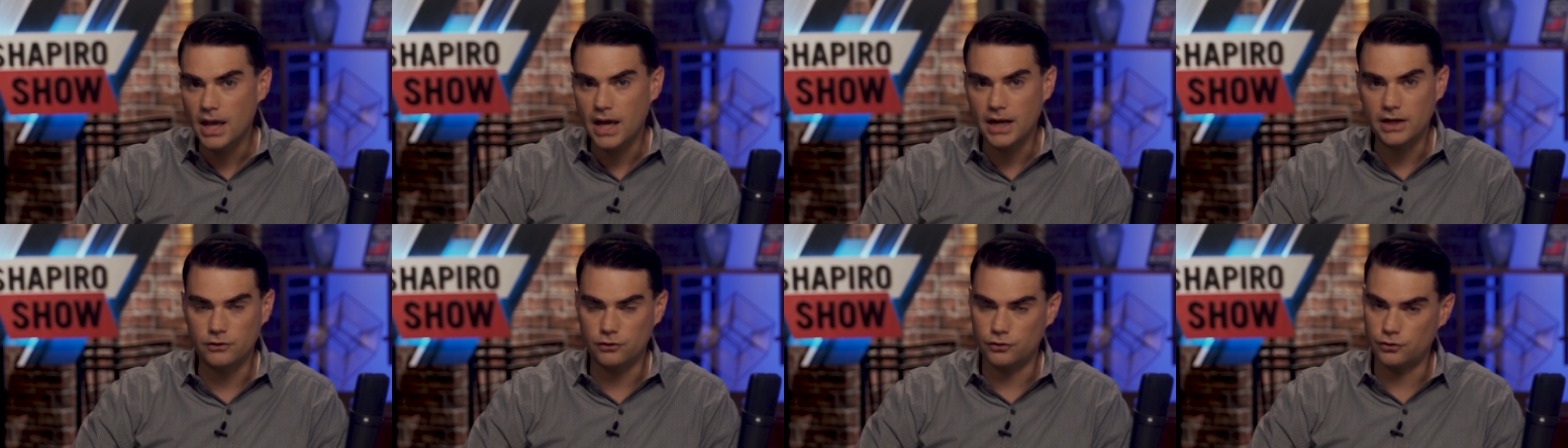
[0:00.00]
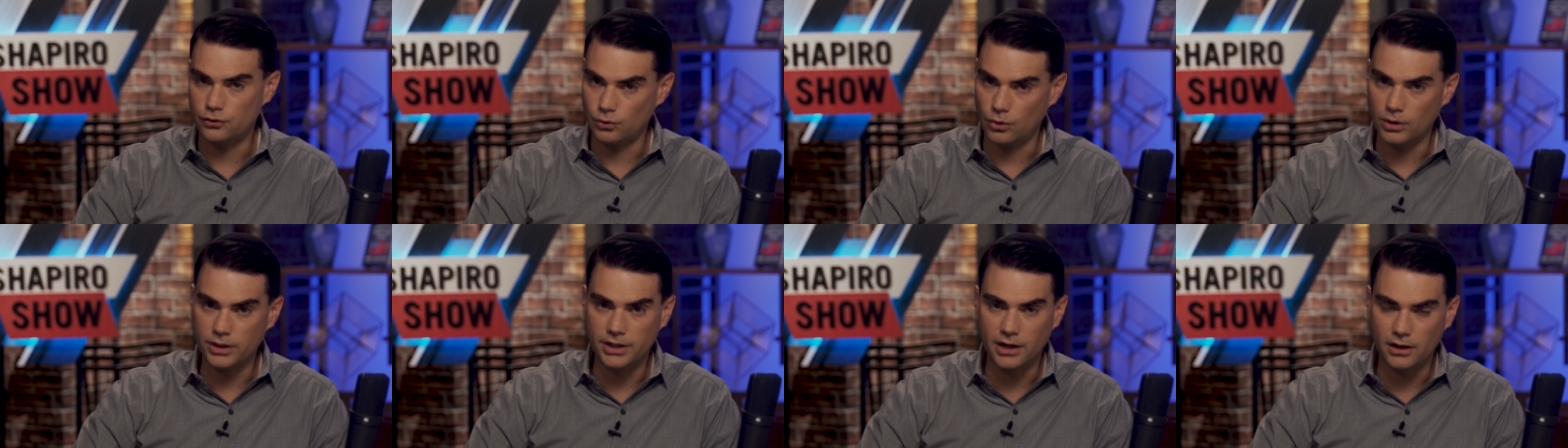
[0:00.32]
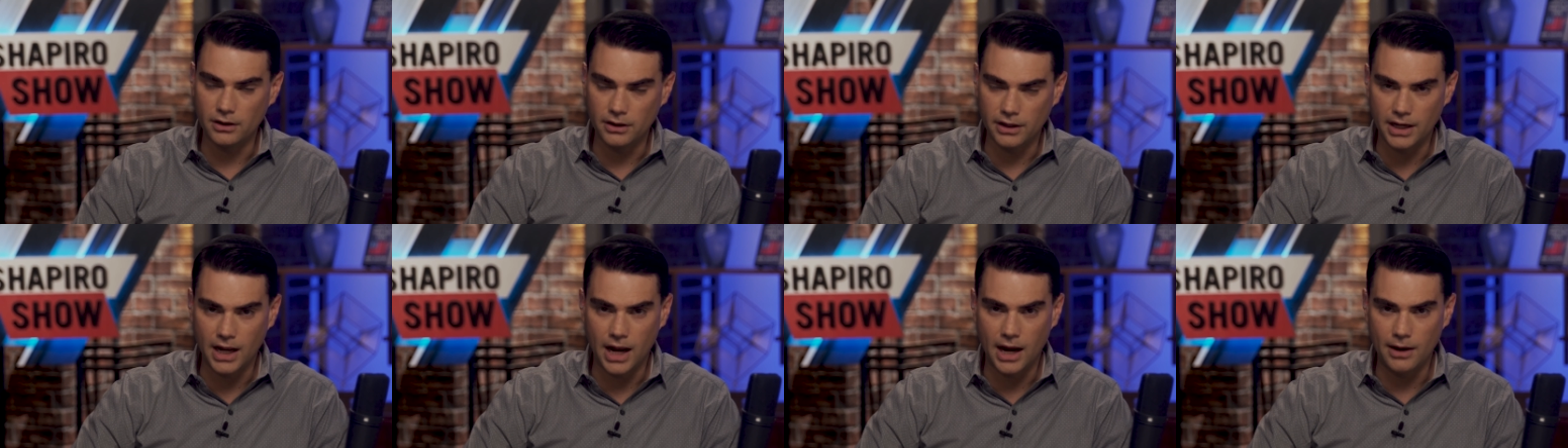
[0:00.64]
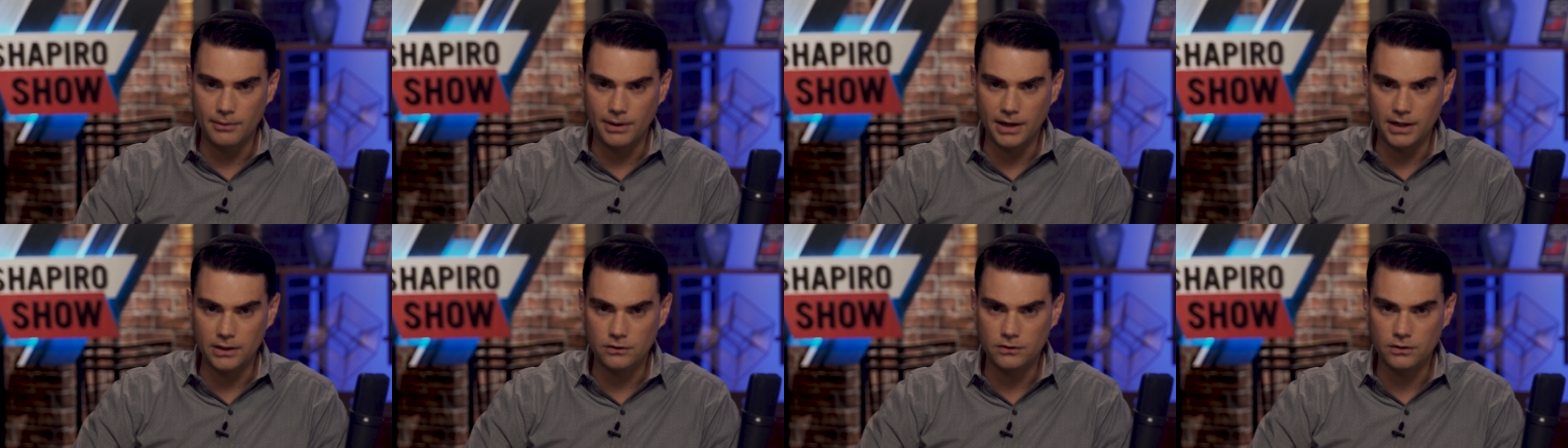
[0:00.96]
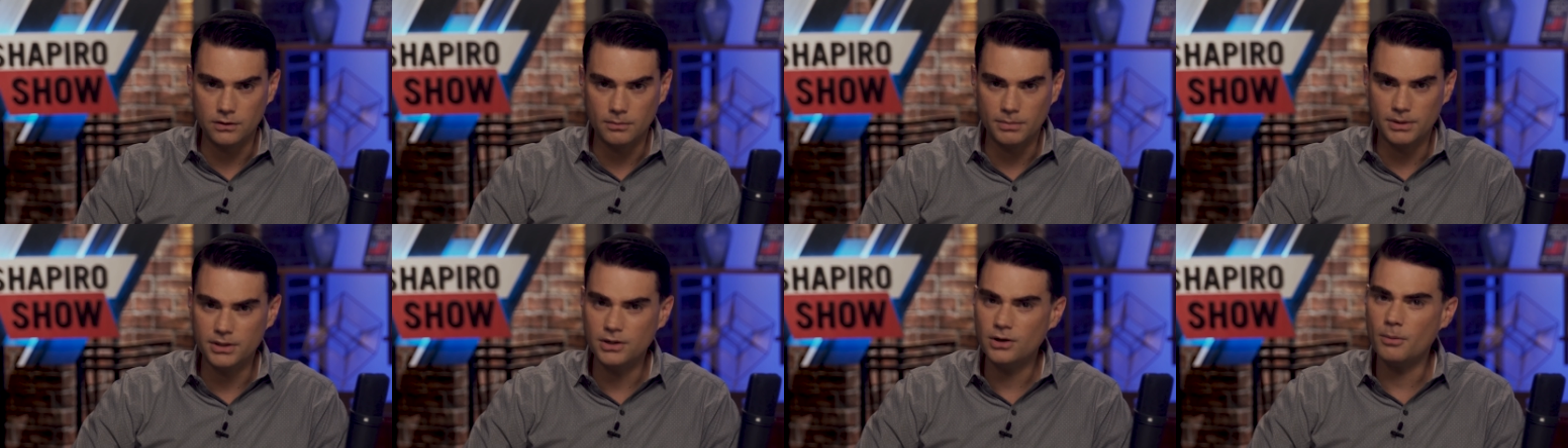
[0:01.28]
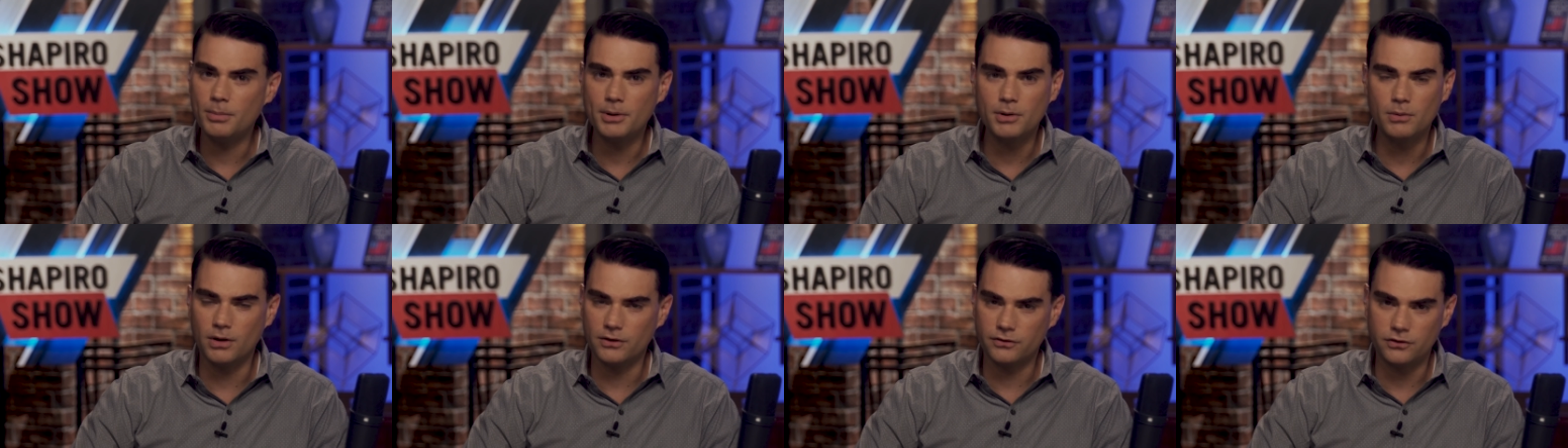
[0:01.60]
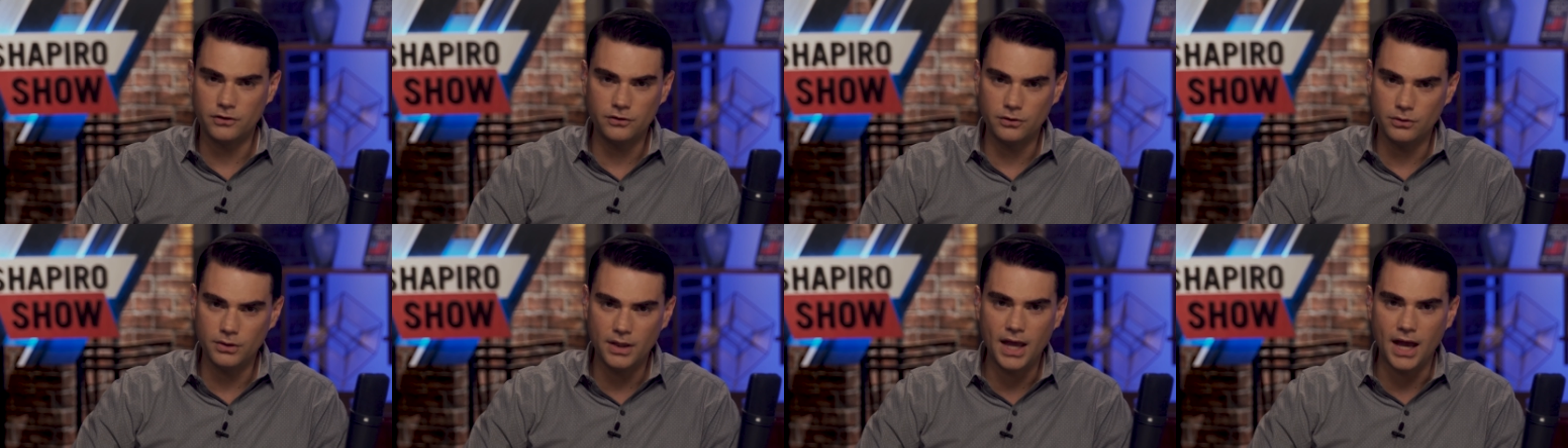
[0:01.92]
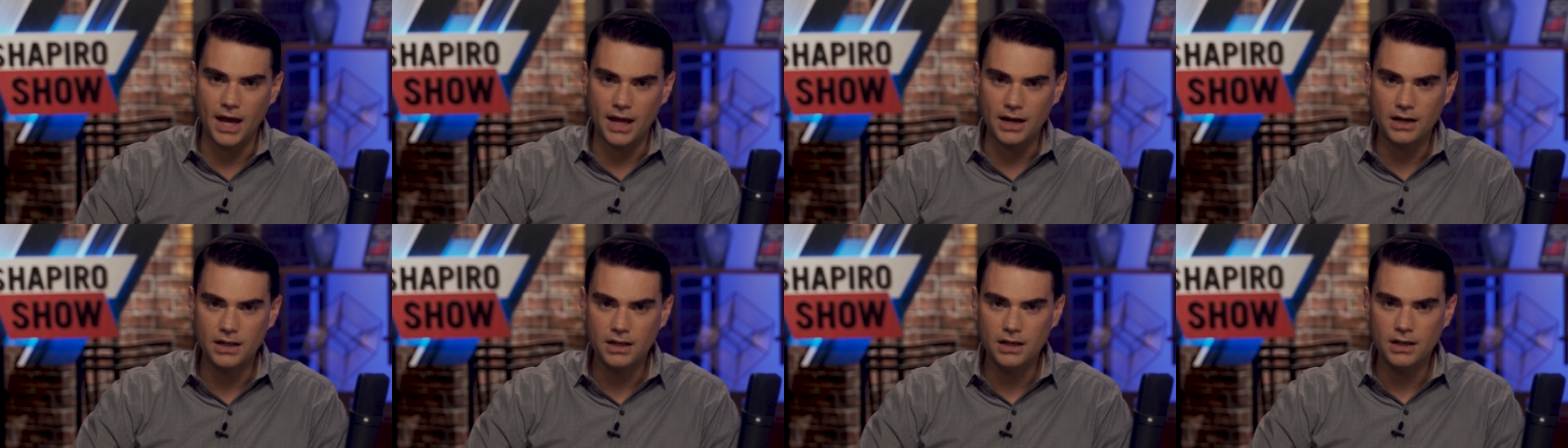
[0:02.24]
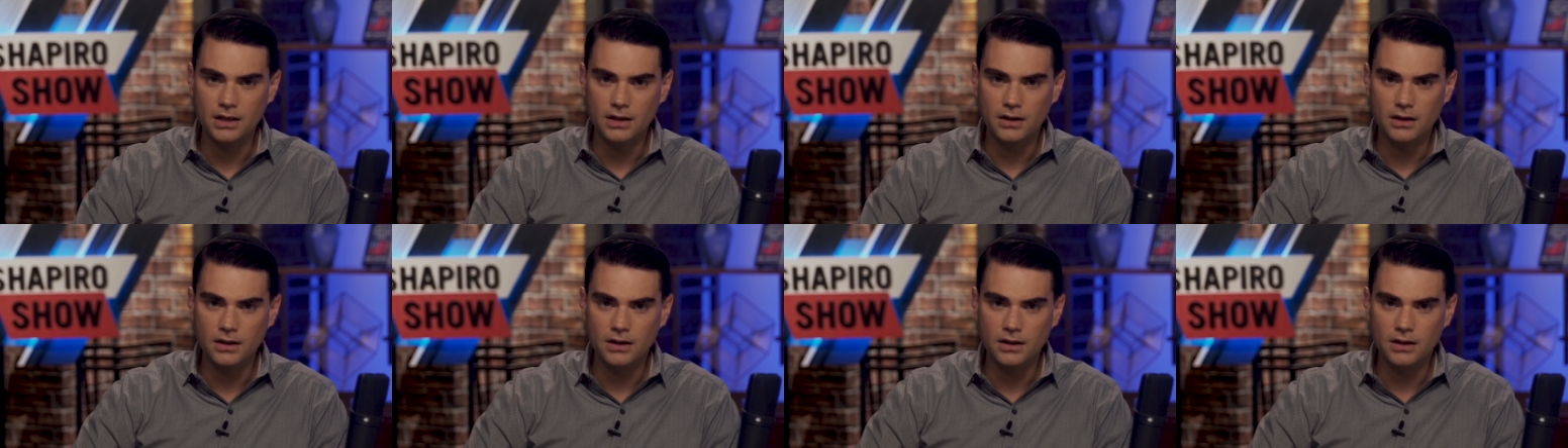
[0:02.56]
at extraordinarily high rates. But nobody wants to do that.